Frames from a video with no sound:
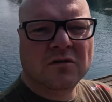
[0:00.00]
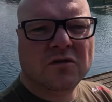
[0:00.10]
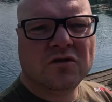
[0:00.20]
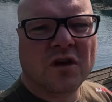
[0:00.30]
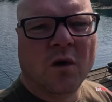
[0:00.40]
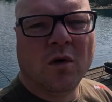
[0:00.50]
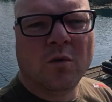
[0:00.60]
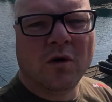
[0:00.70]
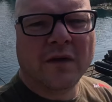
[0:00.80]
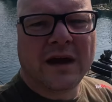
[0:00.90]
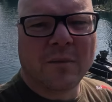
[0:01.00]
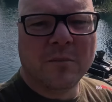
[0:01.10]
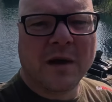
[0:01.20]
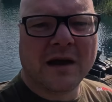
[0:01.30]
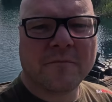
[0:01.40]
So we're on the Cabin
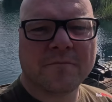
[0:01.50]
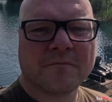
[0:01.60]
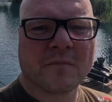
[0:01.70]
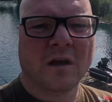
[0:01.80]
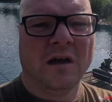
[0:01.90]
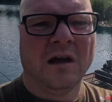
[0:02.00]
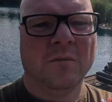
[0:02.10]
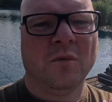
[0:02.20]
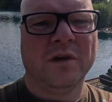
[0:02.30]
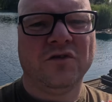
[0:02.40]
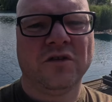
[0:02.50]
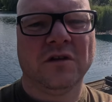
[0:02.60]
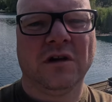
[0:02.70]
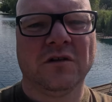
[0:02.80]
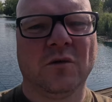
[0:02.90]
Peg, which,
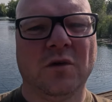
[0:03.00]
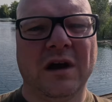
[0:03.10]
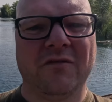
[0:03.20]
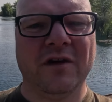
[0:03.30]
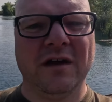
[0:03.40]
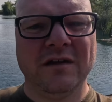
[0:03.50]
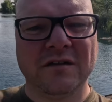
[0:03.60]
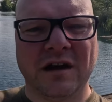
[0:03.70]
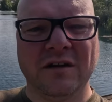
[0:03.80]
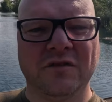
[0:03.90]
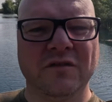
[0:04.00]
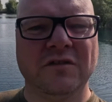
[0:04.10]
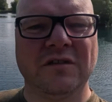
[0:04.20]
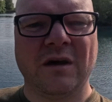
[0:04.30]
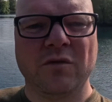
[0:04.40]
as luck would have it, is kind of
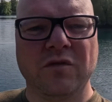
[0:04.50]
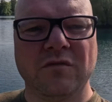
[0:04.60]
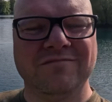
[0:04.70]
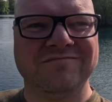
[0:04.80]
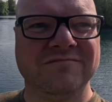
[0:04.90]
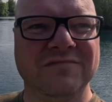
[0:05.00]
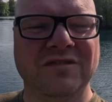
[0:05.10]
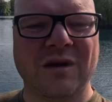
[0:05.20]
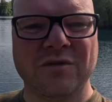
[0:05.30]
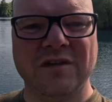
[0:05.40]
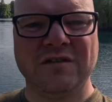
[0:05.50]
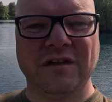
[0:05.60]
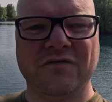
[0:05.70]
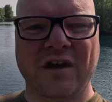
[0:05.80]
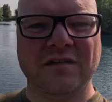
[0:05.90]

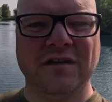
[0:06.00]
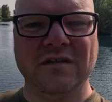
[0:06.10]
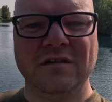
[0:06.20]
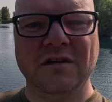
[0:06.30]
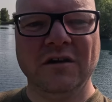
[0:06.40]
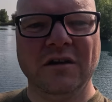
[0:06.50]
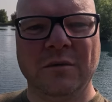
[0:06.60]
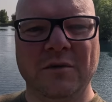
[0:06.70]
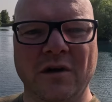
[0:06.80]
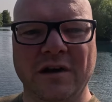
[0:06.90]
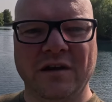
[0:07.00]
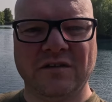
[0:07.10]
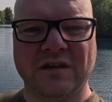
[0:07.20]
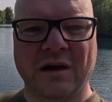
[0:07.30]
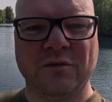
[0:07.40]
southeasterly facing. And we've got a nice
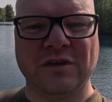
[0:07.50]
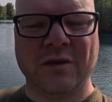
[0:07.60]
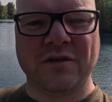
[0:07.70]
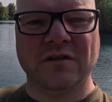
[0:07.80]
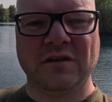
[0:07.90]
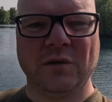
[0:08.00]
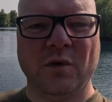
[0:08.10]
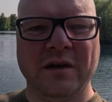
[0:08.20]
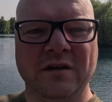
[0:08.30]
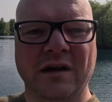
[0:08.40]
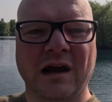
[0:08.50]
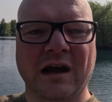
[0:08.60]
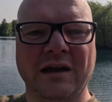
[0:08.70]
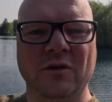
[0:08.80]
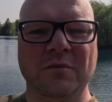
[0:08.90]
southeasterly wind kind of
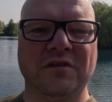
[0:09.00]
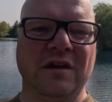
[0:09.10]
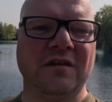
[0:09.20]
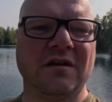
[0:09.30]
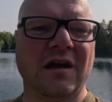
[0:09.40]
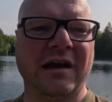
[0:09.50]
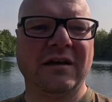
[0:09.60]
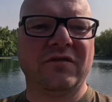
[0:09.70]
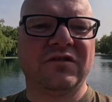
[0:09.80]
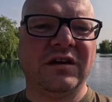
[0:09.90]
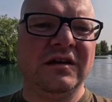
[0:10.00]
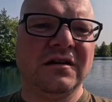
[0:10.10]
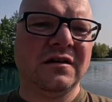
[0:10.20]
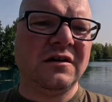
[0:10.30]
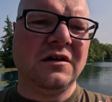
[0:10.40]
hacking up this end of the lake. I've seen
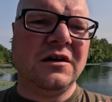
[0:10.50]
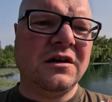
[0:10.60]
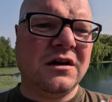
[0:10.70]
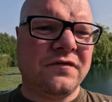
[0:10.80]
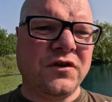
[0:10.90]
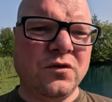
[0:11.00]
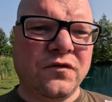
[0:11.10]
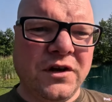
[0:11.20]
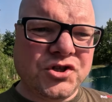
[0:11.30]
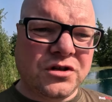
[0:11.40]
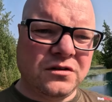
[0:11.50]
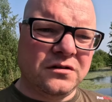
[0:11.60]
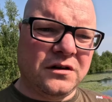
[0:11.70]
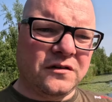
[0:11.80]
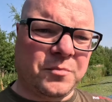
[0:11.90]
a few fish
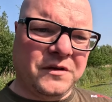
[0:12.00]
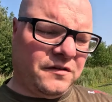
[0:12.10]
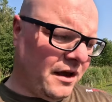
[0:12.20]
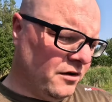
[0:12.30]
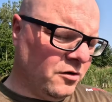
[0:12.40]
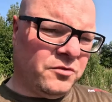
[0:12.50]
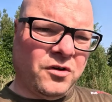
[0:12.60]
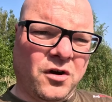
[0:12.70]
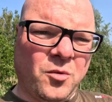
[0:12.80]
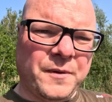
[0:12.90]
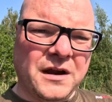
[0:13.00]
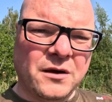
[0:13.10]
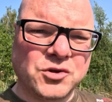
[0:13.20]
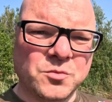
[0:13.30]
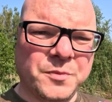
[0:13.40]
as I've been setting up, sort of hopping
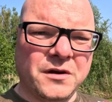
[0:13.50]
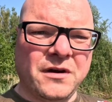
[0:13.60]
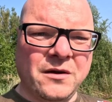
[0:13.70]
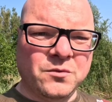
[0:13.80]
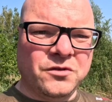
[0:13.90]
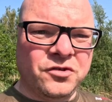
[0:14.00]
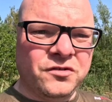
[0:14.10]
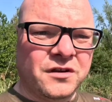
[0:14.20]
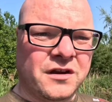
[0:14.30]
out, jumping around, which is